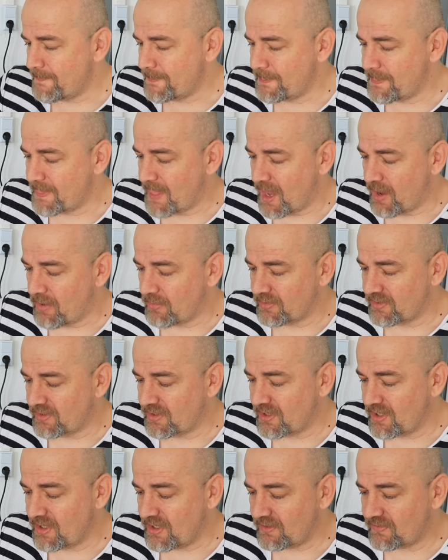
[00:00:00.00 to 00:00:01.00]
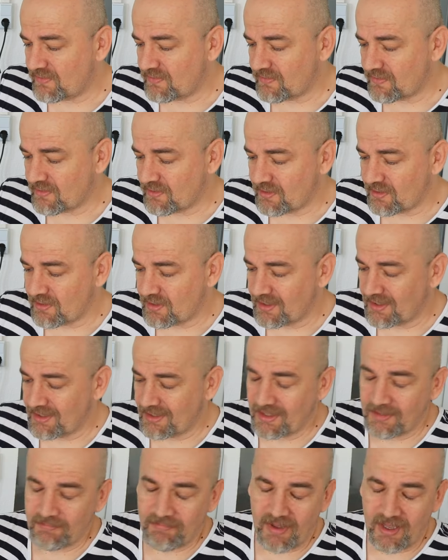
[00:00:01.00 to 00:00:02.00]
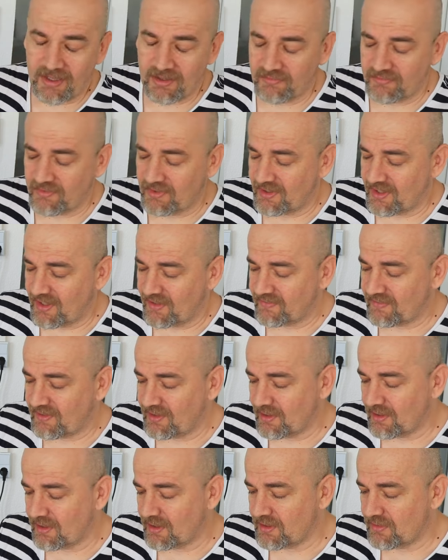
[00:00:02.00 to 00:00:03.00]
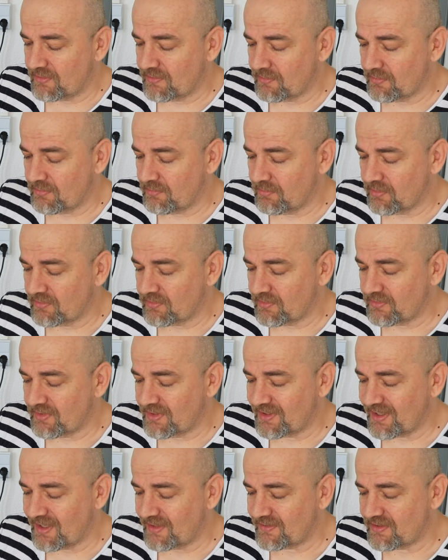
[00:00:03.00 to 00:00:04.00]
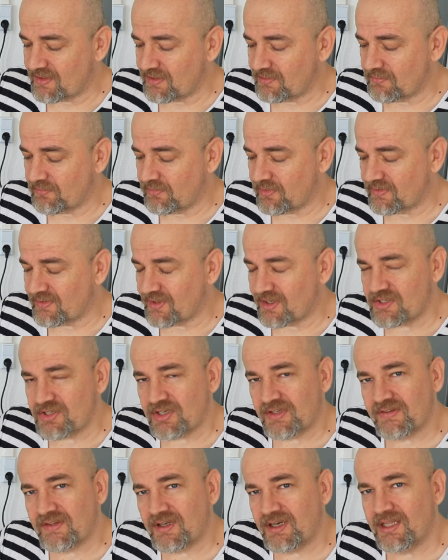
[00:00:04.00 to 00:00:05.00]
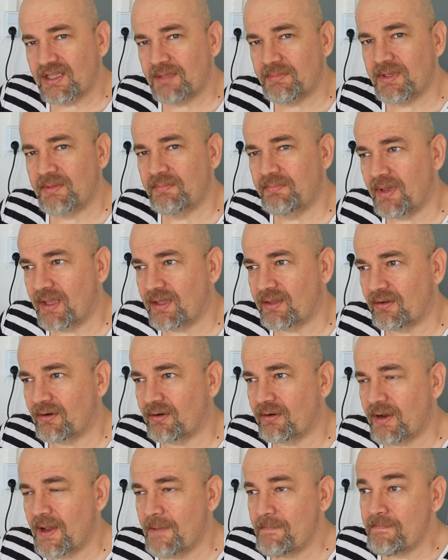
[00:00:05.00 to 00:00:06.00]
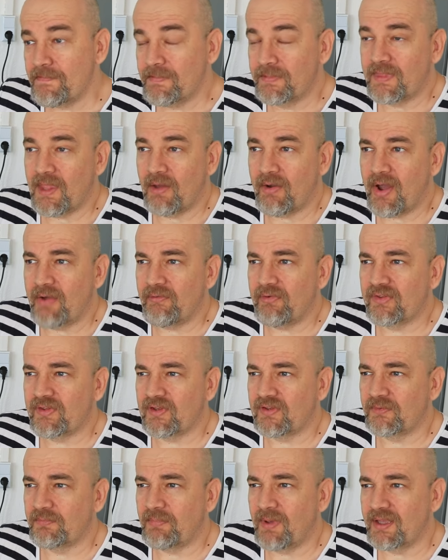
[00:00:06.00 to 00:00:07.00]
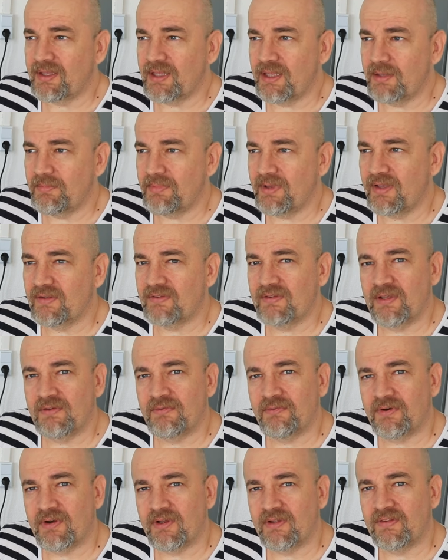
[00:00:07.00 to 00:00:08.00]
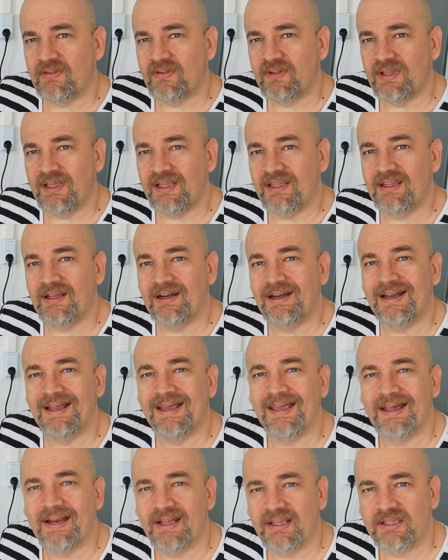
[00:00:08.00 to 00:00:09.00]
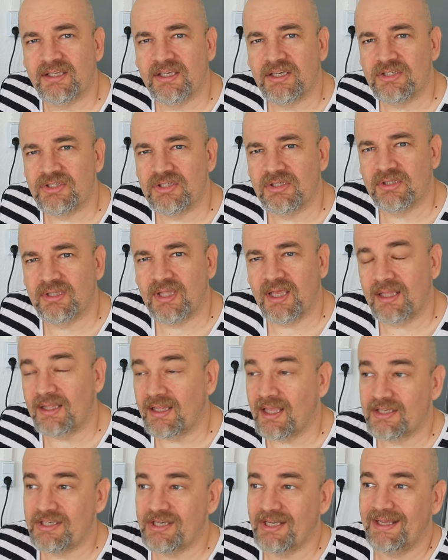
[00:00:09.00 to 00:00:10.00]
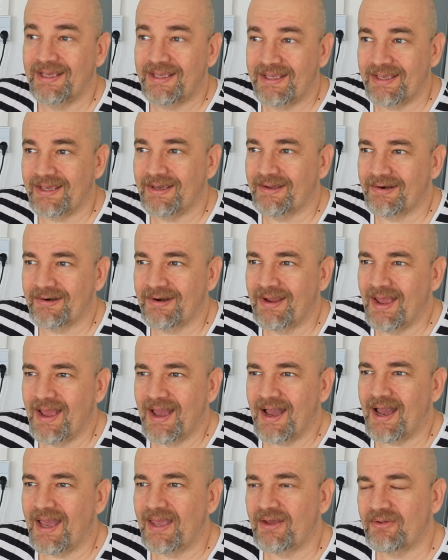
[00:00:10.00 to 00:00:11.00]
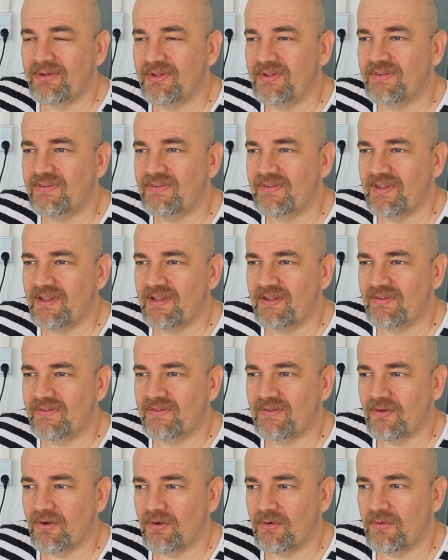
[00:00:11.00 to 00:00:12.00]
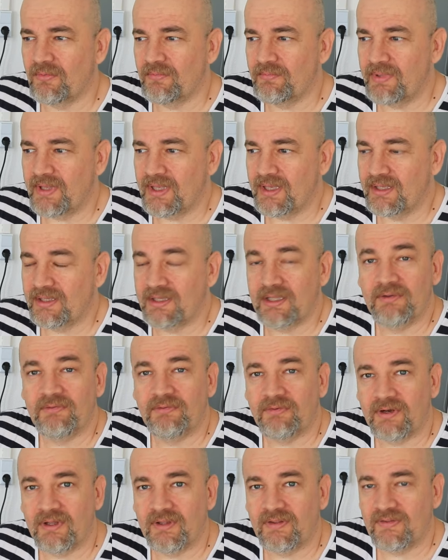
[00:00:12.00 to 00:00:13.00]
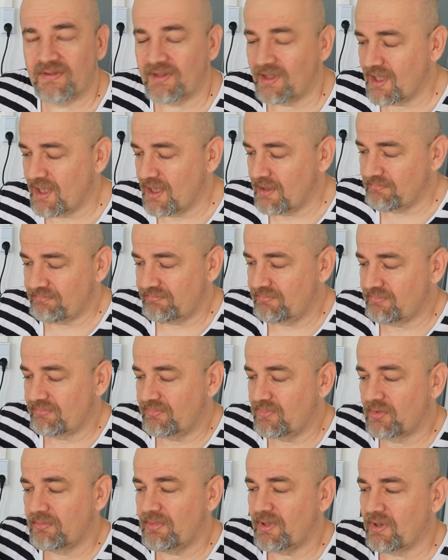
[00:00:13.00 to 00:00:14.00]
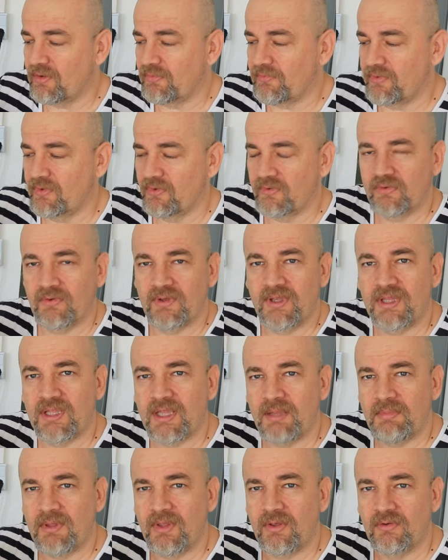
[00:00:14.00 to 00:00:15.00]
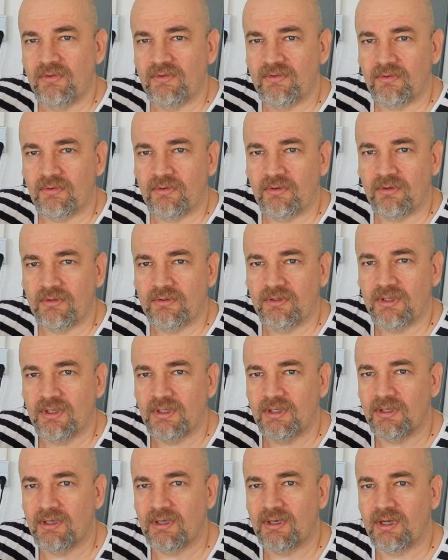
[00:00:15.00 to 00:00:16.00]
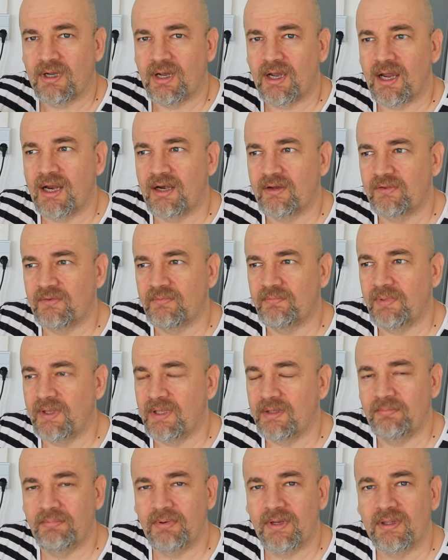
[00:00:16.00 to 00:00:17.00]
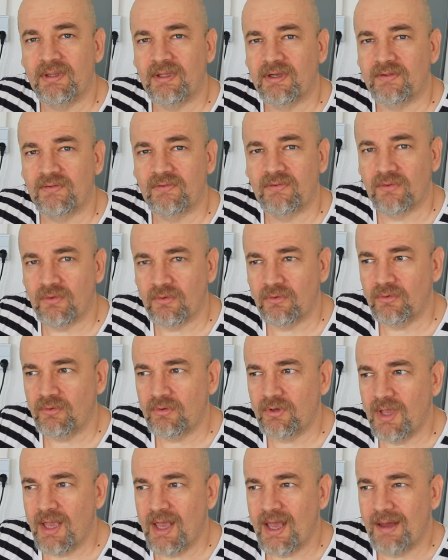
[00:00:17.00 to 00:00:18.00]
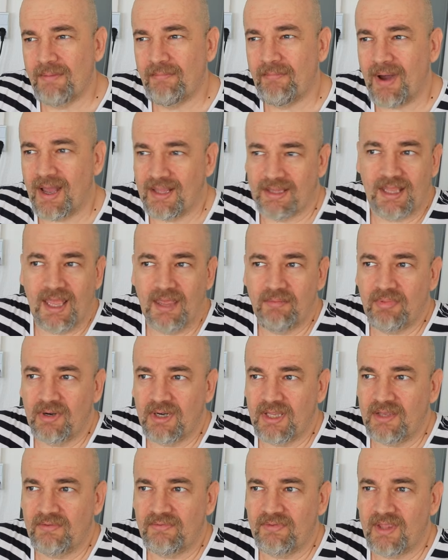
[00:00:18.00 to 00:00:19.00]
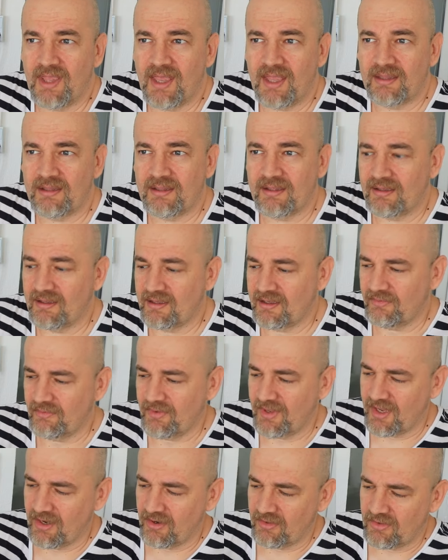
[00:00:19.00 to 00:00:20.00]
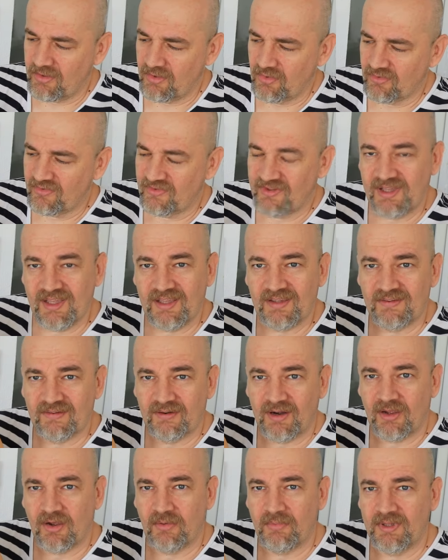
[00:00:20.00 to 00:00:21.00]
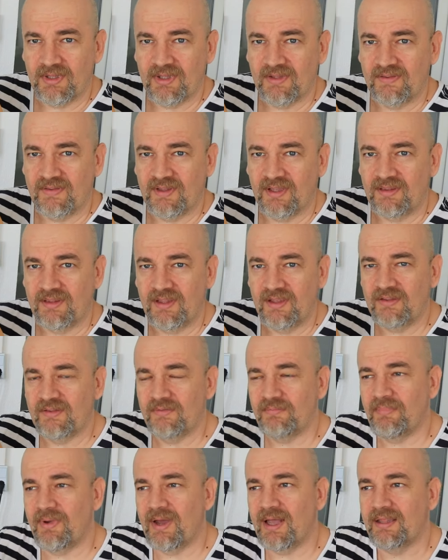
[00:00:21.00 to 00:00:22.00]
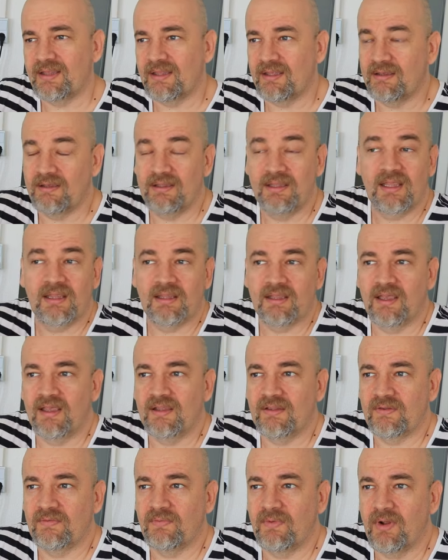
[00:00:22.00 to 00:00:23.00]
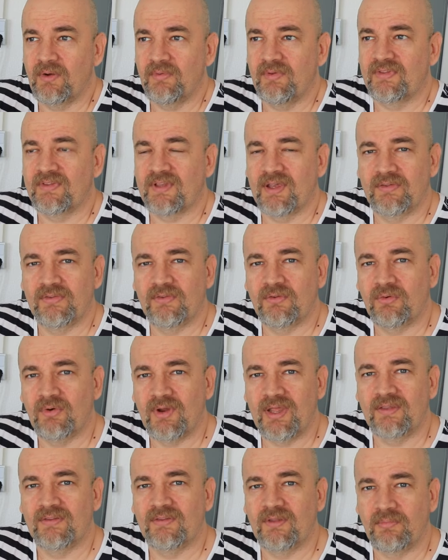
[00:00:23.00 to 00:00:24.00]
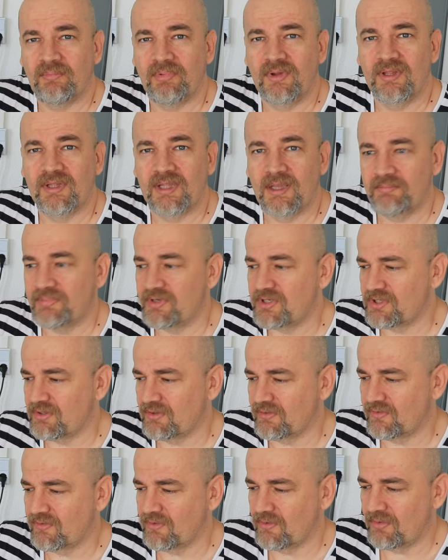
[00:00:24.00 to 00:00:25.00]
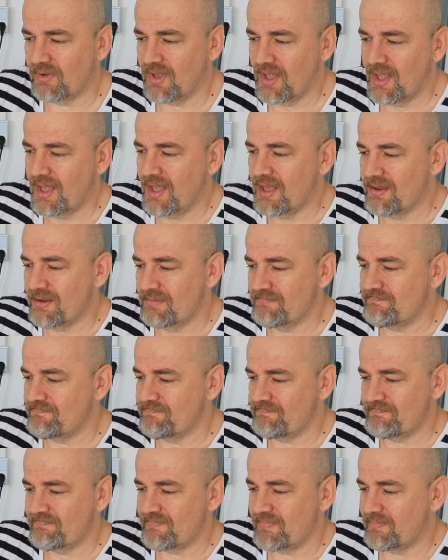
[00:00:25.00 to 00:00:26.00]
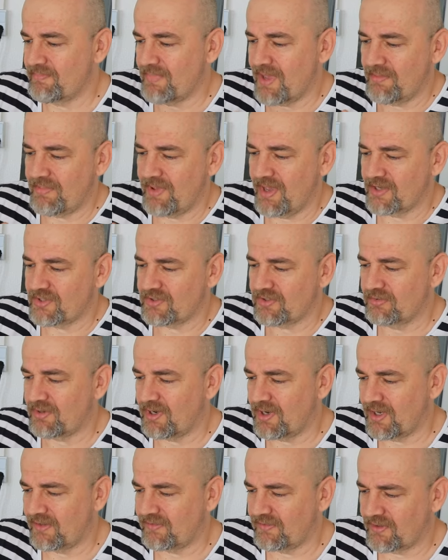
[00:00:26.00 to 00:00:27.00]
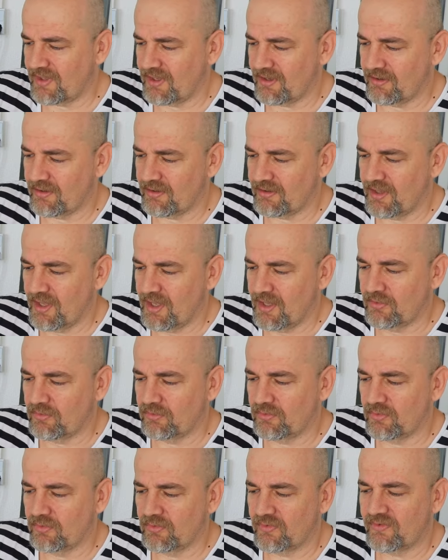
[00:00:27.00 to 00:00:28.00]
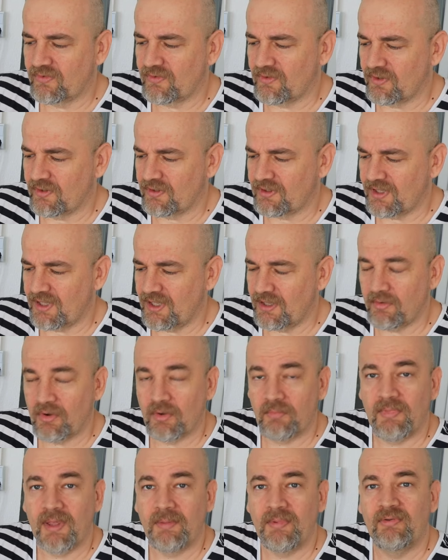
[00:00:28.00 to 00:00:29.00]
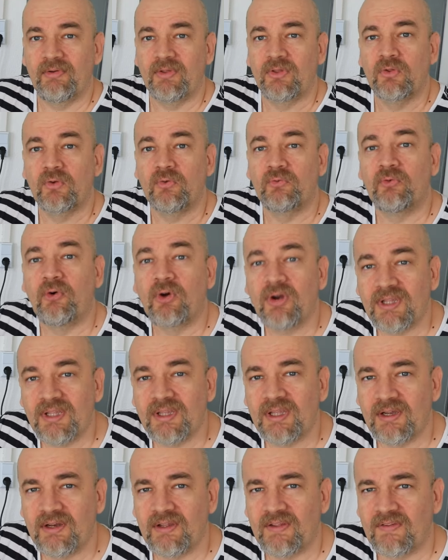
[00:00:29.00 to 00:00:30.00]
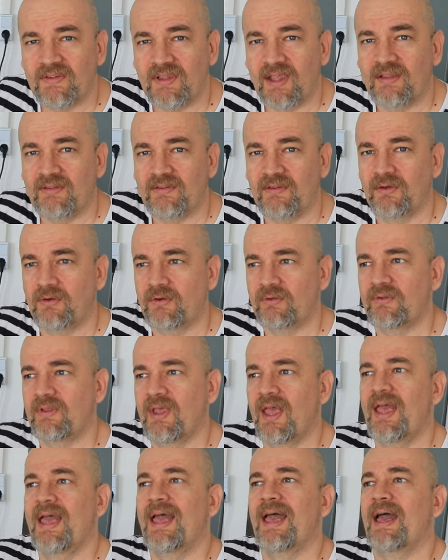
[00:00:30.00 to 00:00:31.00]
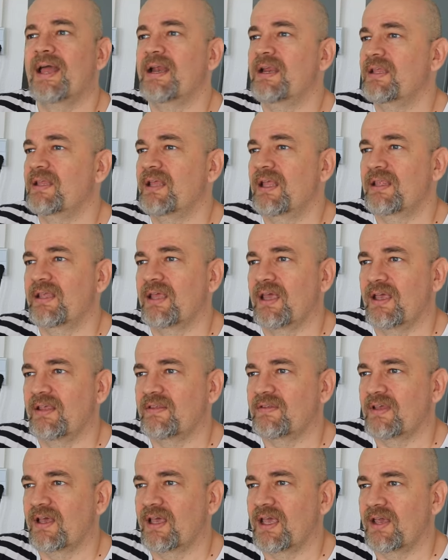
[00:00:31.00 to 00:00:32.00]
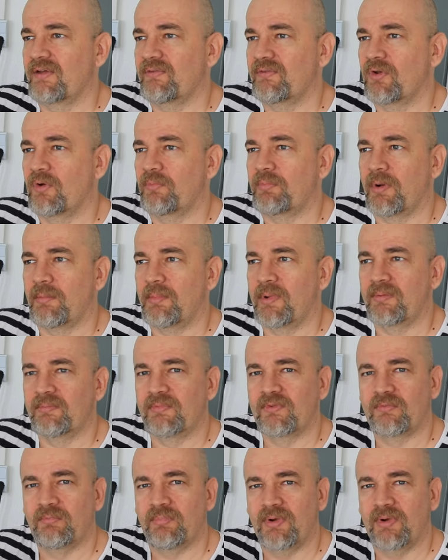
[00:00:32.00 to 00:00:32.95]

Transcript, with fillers: Now this uh, depend of the testing and most of the test was just a little bit better now I was expecting the biggest difference in the layer adhesion and actually here I couldn't see so big difference. Don't be confused, so it can be used on uh, higher speed printers too, but I believe that uh, we cannot use these recommended settings, but uh, in that case we always have to raise the print temperature, so um, maybe I should raise here to 230 or maybe even to 40 degrees Celsius and in that case I have no problems